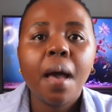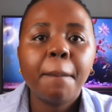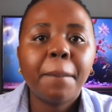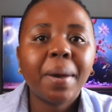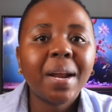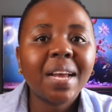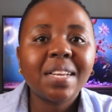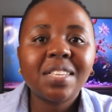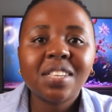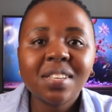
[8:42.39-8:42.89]

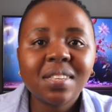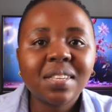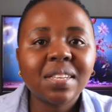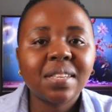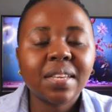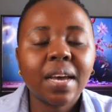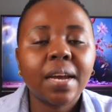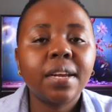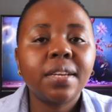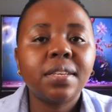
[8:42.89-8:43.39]
but I just
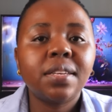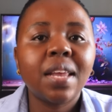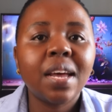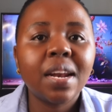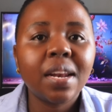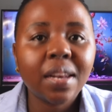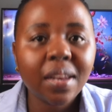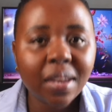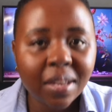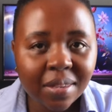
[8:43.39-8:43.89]
decided
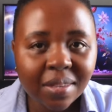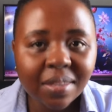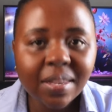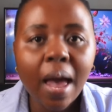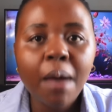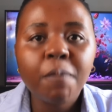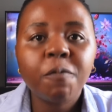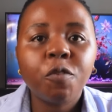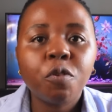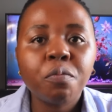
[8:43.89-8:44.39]
that it's
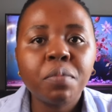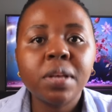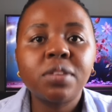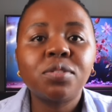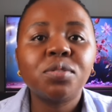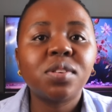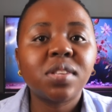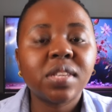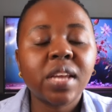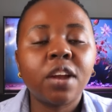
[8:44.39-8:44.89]
time for me
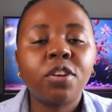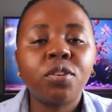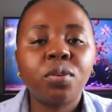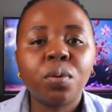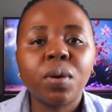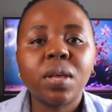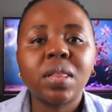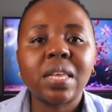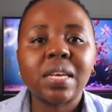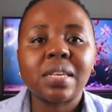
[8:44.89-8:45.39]
to start
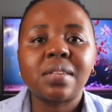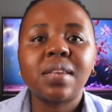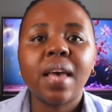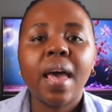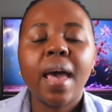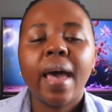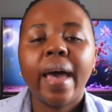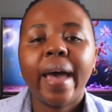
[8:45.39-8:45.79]
doing this.